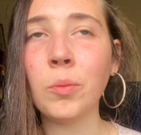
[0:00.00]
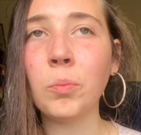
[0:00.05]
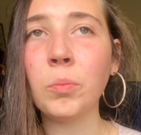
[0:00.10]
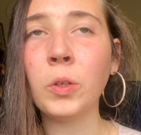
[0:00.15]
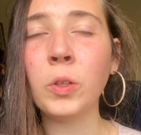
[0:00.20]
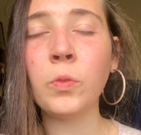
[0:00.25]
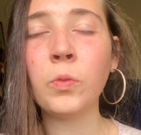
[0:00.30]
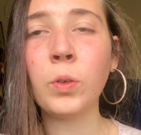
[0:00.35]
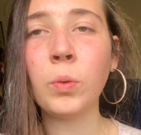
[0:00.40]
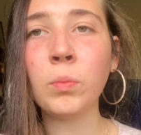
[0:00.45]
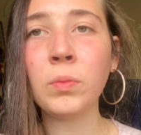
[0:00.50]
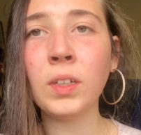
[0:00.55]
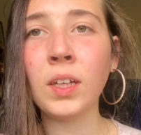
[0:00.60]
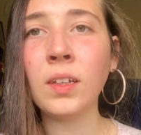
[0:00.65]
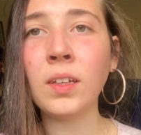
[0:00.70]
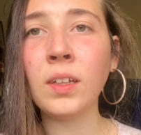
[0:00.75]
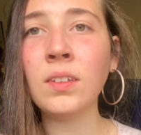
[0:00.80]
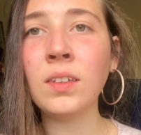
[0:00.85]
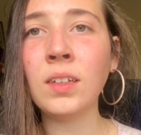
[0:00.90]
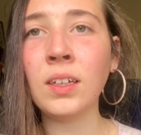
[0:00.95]
but from
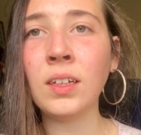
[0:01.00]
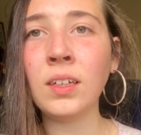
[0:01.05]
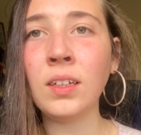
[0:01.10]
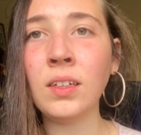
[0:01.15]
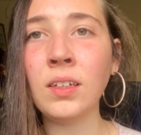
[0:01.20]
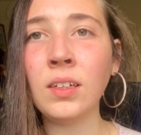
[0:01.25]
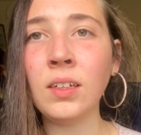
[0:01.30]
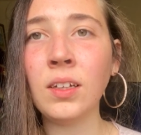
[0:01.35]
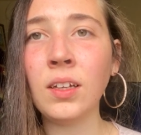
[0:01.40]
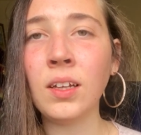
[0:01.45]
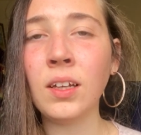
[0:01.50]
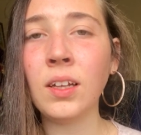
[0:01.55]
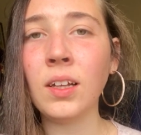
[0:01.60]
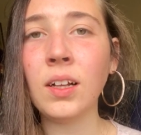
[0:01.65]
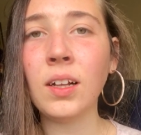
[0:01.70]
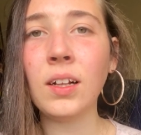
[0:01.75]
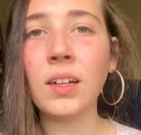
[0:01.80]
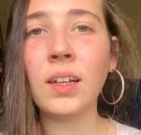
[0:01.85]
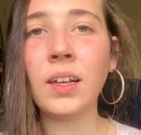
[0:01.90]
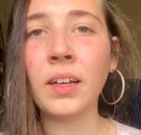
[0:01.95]
that day
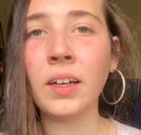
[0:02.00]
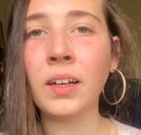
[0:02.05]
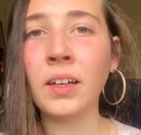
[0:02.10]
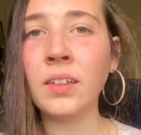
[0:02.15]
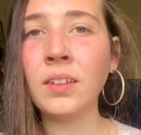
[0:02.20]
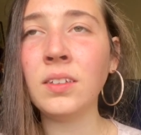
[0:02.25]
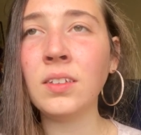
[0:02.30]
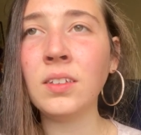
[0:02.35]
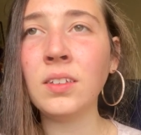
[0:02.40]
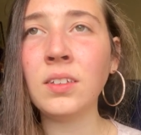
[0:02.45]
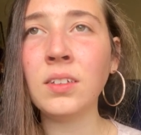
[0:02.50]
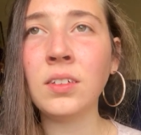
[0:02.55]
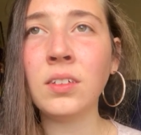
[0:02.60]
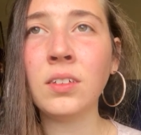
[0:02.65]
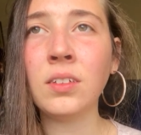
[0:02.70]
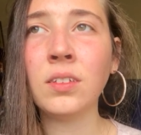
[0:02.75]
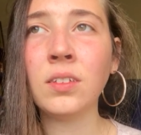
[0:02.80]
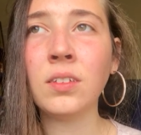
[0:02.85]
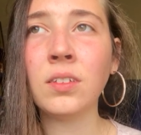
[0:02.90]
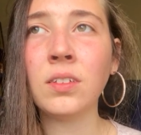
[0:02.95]
like I
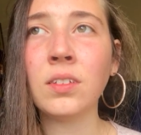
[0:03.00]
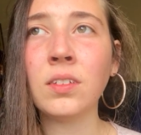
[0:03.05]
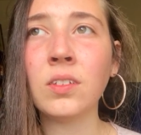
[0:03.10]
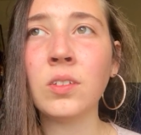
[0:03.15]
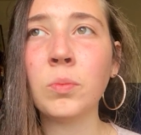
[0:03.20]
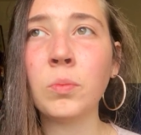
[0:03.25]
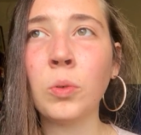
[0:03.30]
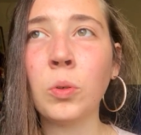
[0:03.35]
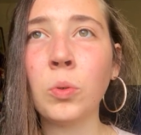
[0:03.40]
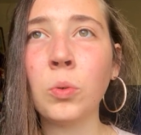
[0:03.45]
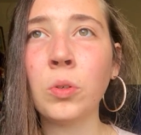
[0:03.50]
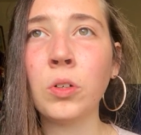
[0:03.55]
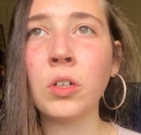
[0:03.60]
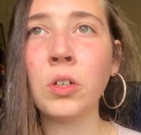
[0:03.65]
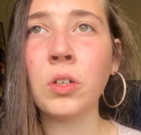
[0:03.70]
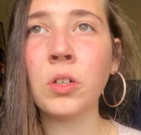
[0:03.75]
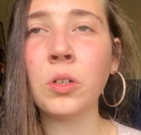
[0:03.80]
didn't smoke